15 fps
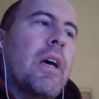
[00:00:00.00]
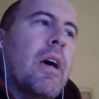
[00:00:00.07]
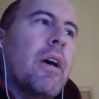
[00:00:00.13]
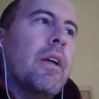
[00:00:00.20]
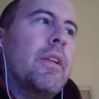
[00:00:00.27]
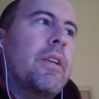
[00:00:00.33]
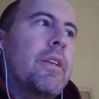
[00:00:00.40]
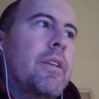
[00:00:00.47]

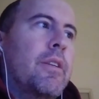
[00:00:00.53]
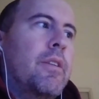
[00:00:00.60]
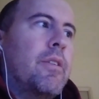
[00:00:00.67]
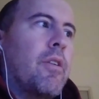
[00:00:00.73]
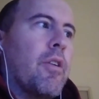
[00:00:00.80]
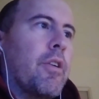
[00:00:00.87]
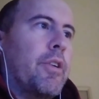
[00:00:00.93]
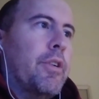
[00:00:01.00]
And he
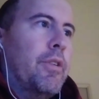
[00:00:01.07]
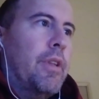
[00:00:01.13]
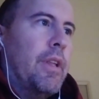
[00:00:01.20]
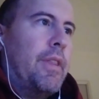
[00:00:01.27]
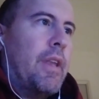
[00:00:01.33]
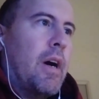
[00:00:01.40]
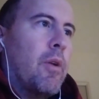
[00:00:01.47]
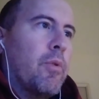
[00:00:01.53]
argued
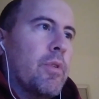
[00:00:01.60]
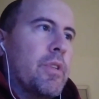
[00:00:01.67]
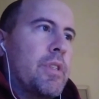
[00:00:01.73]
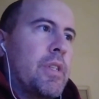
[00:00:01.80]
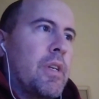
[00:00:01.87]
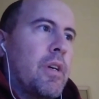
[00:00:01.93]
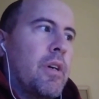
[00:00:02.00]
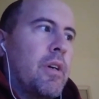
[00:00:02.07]
that was